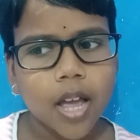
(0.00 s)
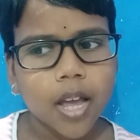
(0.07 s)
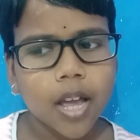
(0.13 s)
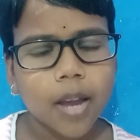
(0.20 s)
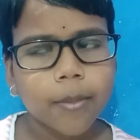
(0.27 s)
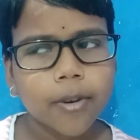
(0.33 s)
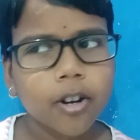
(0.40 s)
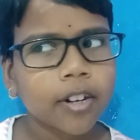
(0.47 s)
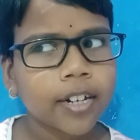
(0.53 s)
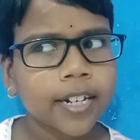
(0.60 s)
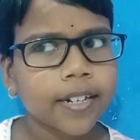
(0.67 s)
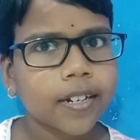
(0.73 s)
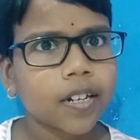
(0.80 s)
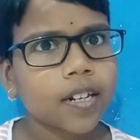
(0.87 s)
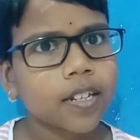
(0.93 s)
I mean, not
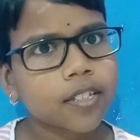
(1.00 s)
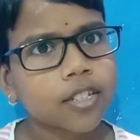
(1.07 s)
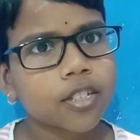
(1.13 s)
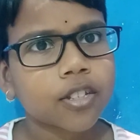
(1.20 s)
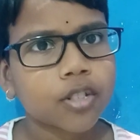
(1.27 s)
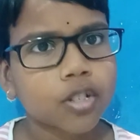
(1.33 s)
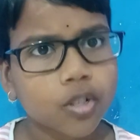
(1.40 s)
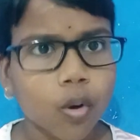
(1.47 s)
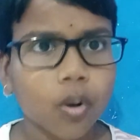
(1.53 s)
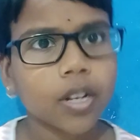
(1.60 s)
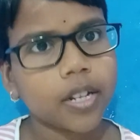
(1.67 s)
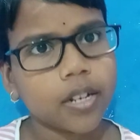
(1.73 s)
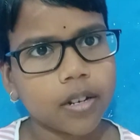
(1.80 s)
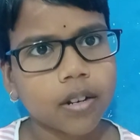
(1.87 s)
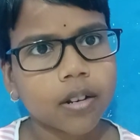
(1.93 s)
hidden. It's
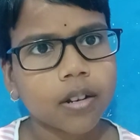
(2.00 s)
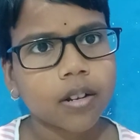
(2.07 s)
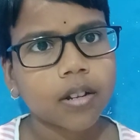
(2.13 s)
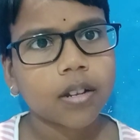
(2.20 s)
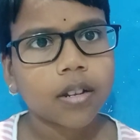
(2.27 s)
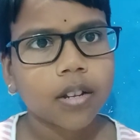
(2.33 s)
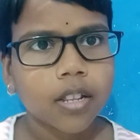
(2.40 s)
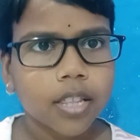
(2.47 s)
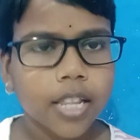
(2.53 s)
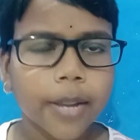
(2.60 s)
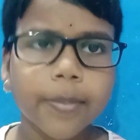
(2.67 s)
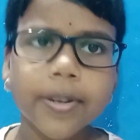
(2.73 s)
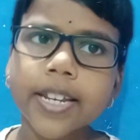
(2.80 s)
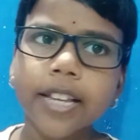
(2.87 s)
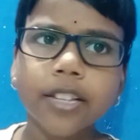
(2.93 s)
stolen. Let
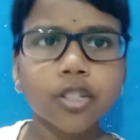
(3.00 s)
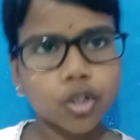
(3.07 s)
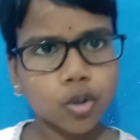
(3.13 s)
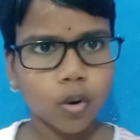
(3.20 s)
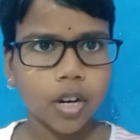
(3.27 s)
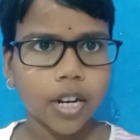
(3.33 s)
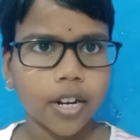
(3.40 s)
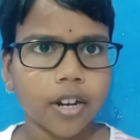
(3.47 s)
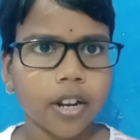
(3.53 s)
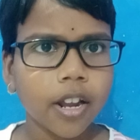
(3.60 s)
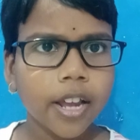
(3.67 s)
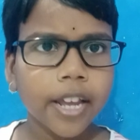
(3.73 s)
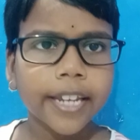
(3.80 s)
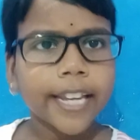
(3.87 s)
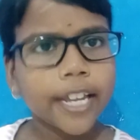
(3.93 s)
me take stolen.
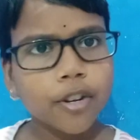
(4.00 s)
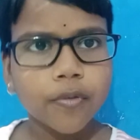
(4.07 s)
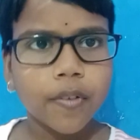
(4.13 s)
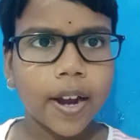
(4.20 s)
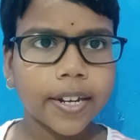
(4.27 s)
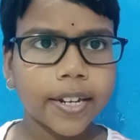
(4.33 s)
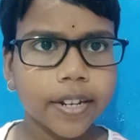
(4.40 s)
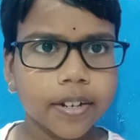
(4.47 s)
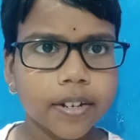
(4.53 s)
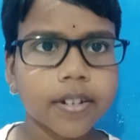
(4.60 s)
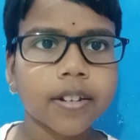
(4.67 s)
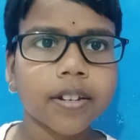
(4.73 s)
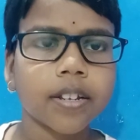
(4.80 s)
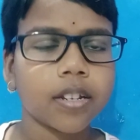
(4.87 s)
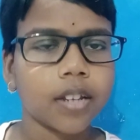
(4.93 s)
Can you find it?
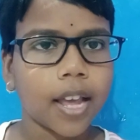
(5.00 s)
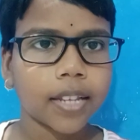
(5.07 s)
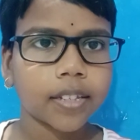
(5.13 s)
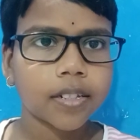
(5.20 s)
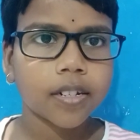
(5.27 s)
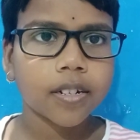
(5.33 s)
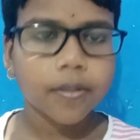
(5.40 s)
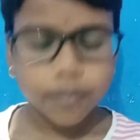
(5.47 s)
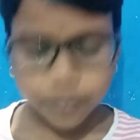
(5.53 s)
He asked.